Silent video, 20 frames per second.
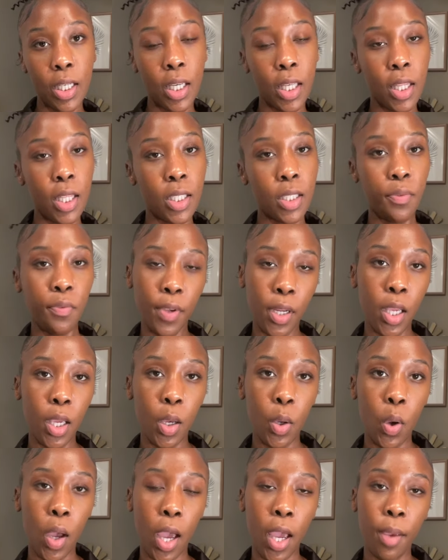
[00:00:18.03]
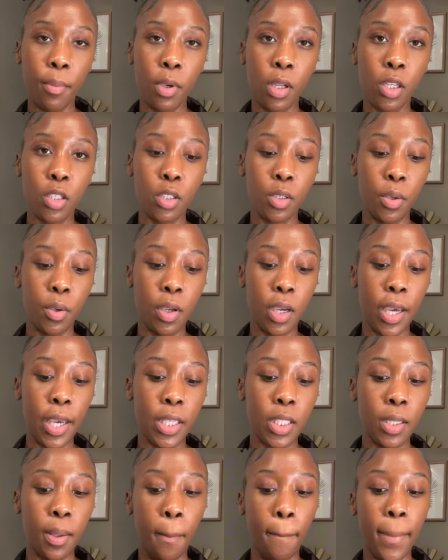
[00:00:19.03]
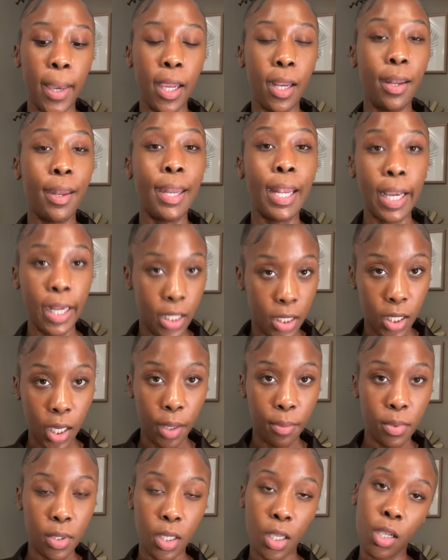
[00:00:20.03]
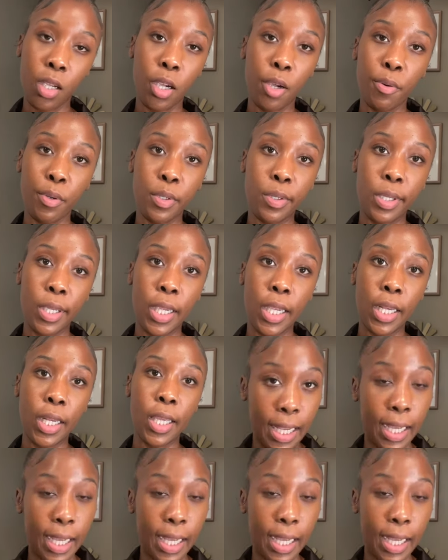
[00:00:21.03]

In this video, I'm going to show you guys my nighttime skincare routine.